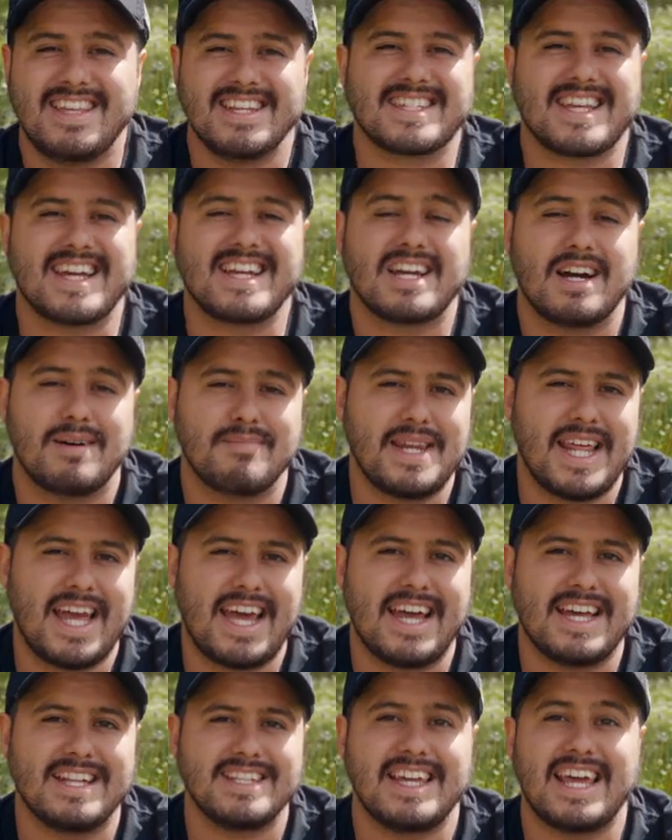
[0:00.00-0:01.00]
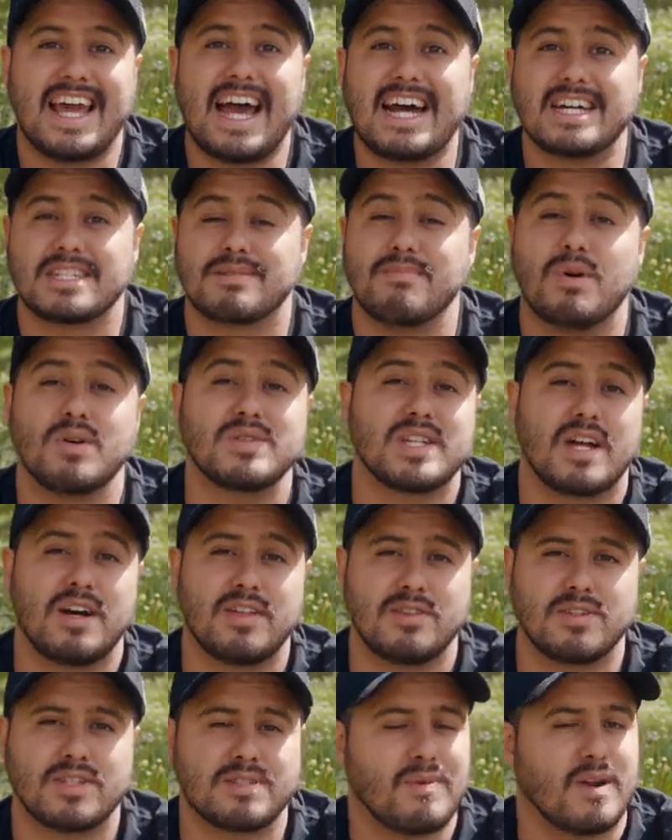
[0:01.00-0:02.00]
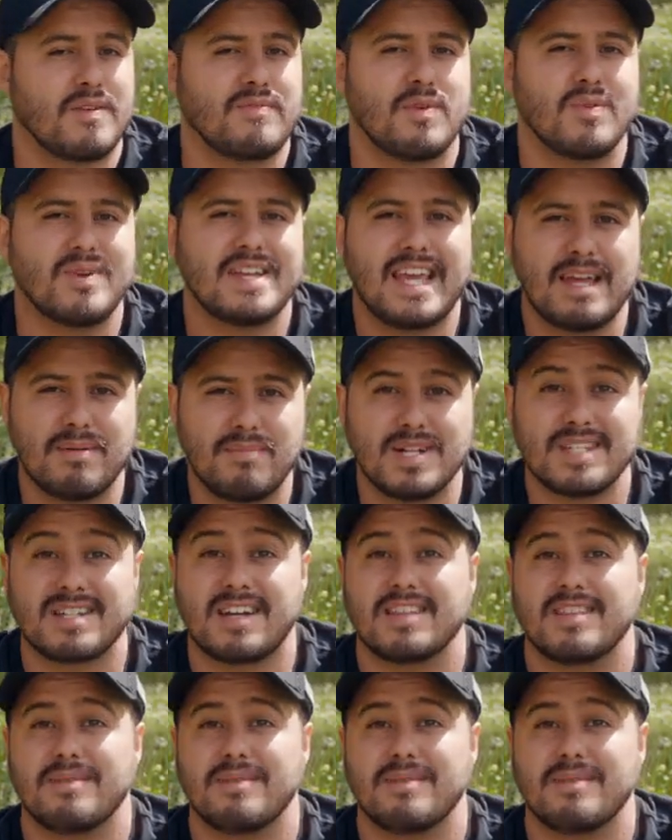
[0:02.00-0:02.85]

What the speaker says: this can come in handy, as most other smartphone gimbals